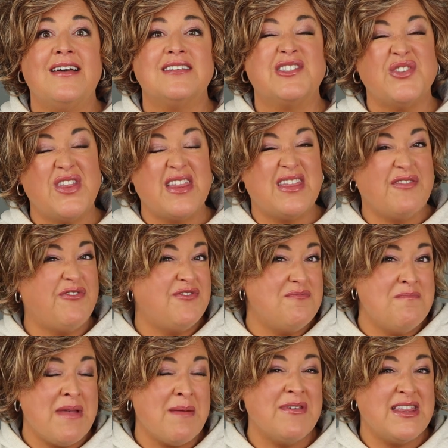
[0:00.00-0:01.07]
so that the,
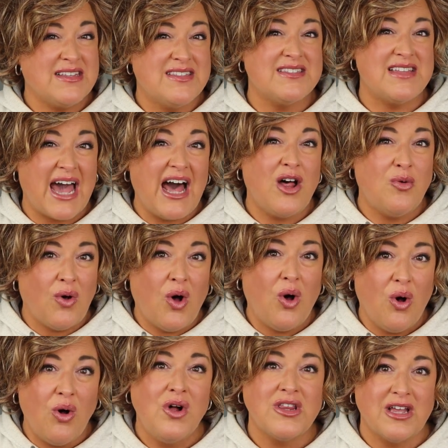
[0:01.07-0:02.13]
maybe the style will
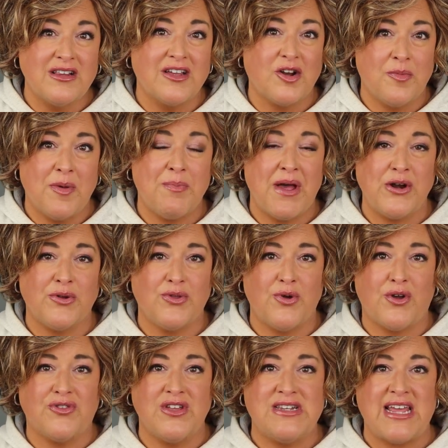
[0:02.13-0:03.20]
hold a little bit better
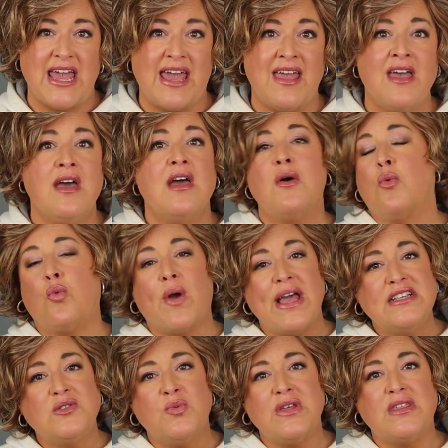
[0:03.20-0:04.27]
throughout the day.
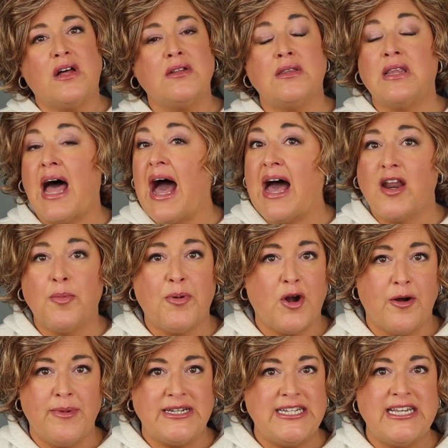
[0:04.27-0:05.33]
Wigs with a lot of
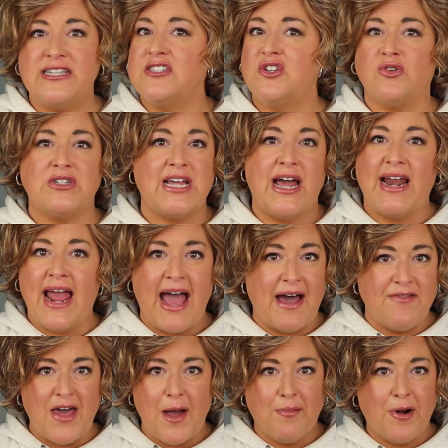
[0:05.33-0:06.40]
permatease don't tend to
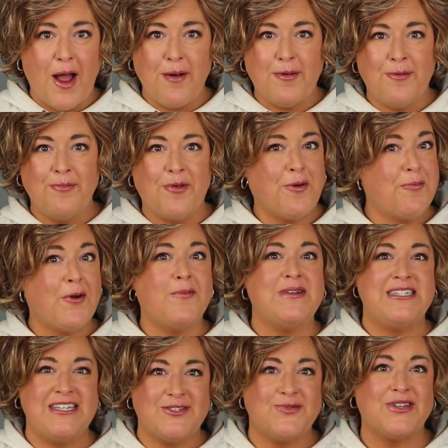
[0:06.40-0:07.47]
have that problem, but
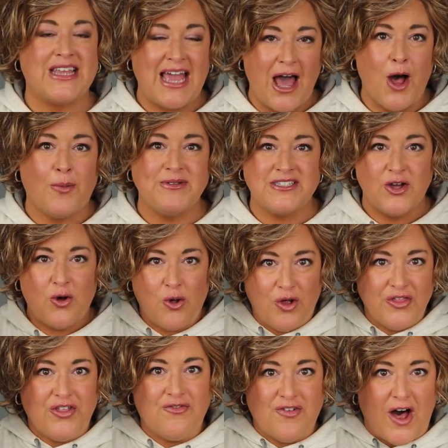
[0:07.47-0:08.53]
permatease really helps to
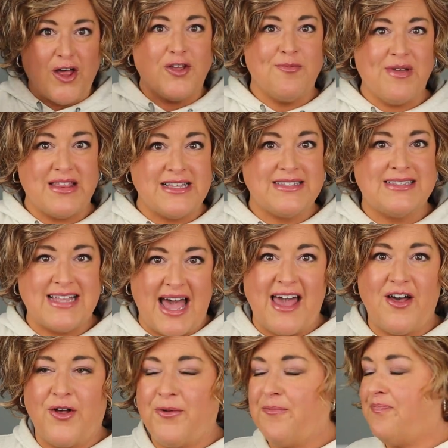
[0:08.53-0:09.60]
hold the volume and the
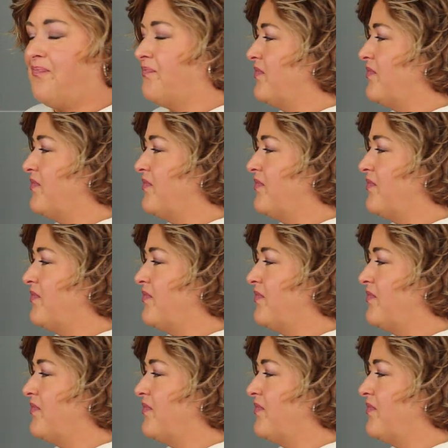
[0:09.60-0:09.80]
style.